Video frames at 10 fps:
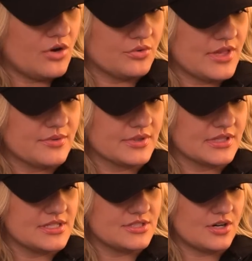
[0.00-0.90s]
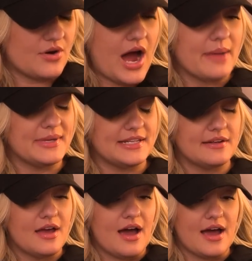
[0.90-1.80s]
No, they really don't. I
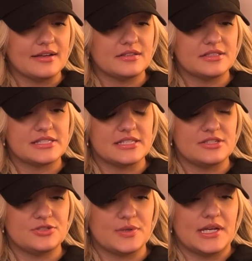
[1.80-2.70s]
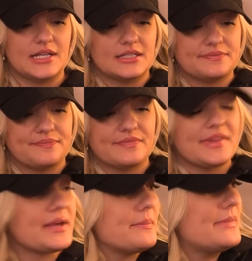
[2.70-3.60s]
mean, I could see doing
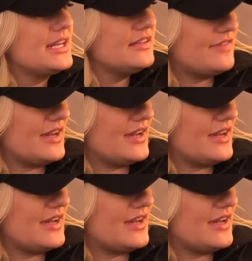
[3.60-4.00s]
like a mini